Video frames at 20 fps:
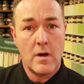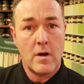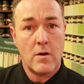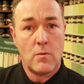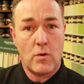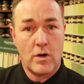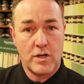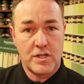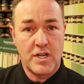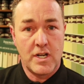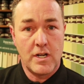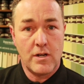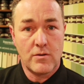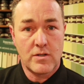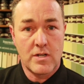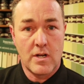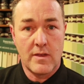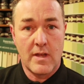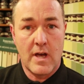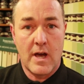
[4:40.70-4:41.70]
what do you
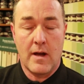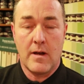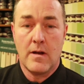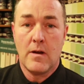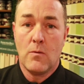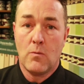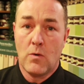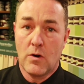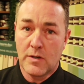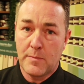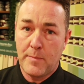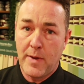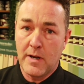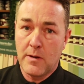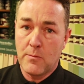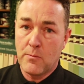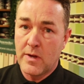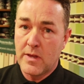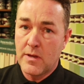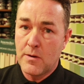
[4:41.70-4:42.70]
use on that well
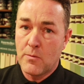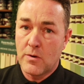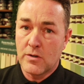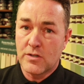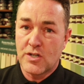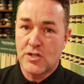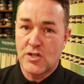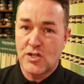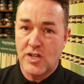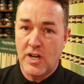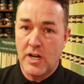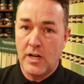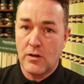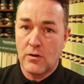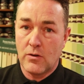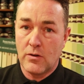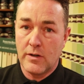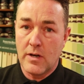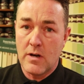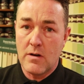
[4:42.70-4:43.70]
depending whether you want a sheen
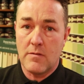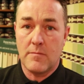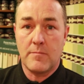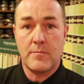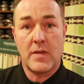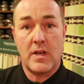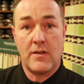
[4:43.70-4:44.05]
or not